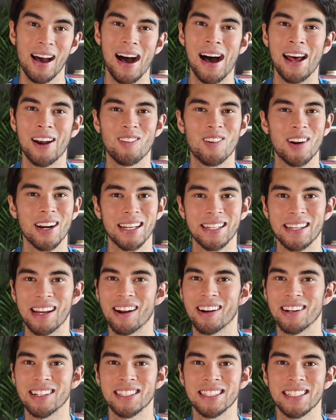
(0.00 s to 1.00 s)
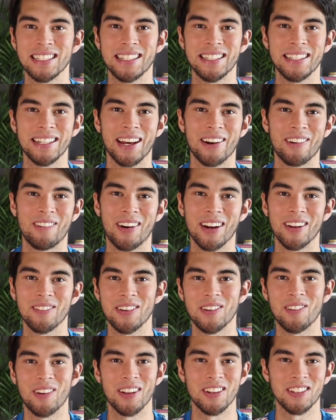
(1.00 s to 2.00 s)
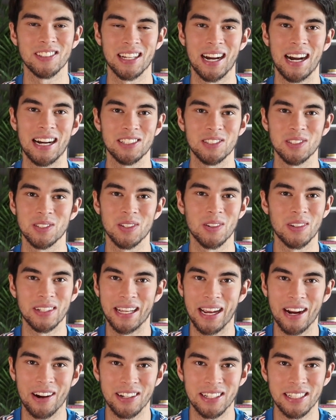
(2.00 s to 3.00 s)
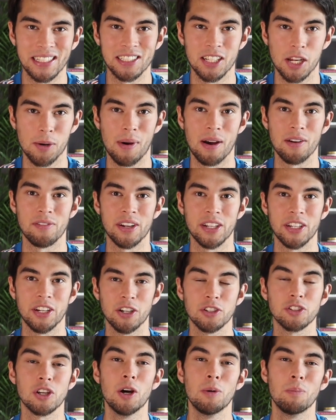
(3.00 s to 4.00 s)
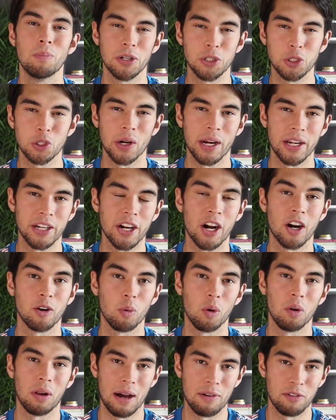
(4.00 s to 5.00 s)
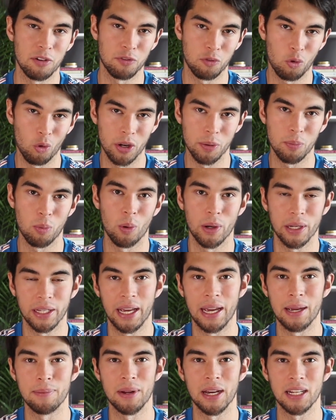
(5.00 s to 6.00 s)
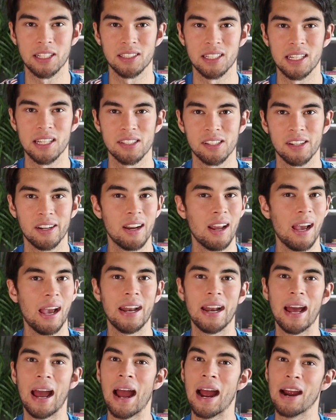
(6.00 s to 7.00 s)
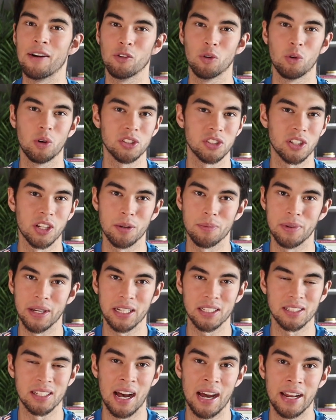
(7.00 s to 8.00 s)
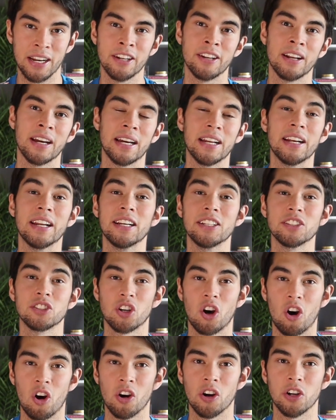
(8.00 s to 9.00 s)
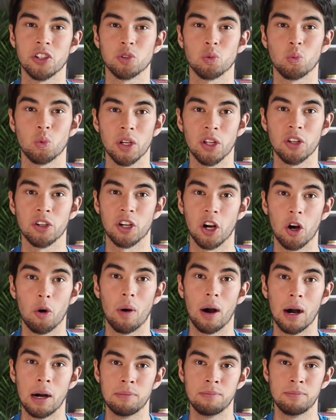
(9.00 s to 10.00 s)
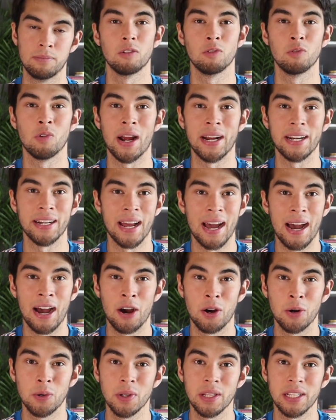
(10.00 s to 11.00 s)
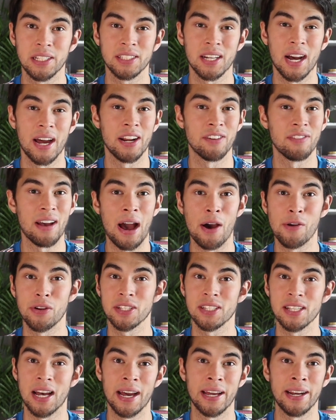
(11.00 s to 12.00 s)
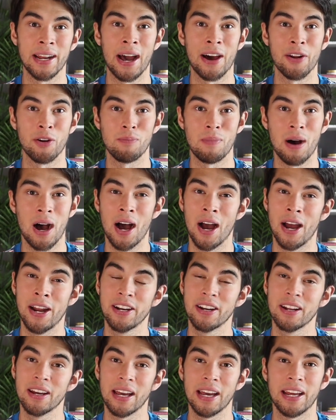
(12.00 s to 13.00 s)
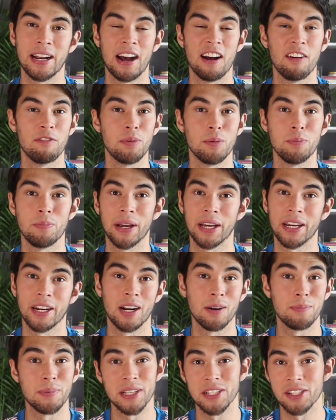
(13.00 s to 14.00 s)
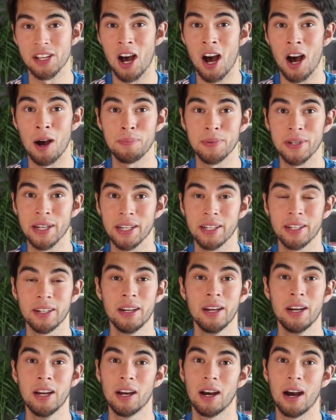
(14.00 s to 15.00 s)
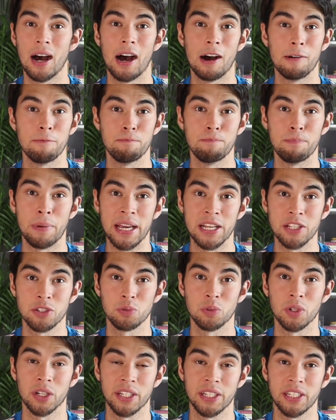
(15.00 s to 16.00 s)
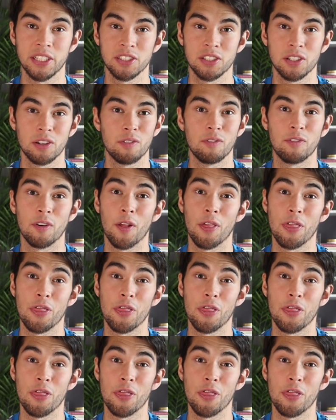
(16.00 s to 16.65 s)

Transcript: I don't want to guarantee, I don't want to be one of those guys who's throwing guarantees into my videos, but Trae Young will have a 40-point game next season, and everyone's going to be excited, and his cards will go up. Right now, he's kind of out of sight, out of mind, and I've been picking up his Optic base rookies for